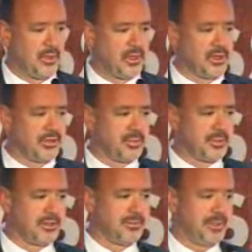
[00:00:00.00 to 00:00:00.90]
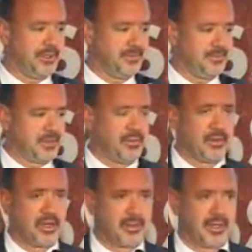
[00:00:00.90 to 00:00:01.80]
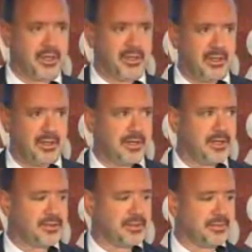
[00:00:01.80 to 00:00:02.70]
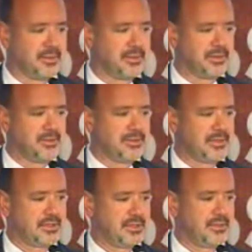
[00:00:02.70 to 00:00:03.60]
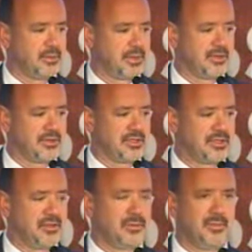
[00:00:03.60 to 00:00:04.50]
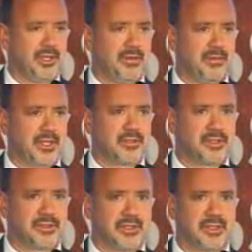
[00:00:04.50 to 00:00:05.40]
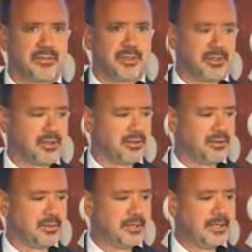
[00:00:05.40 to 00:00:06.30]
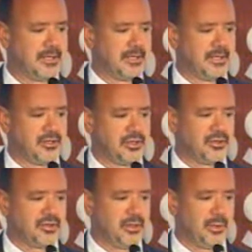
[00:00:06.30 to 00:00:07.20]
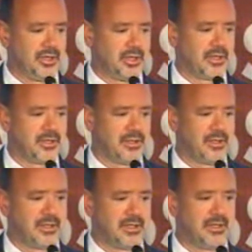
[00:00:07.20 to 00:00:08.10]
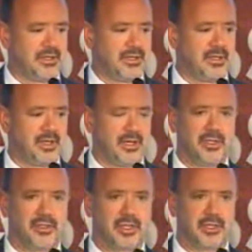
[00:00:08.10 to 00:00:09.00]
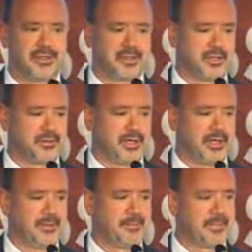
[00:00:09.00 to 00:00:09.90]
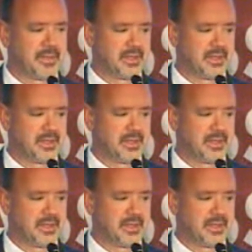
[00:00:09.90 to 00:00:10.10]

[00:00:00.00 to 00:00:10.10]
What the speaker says: We are a global company. We've got about 18,000 employees with 63 manufacturing sites around the globe. As you can see, we are in India and China already.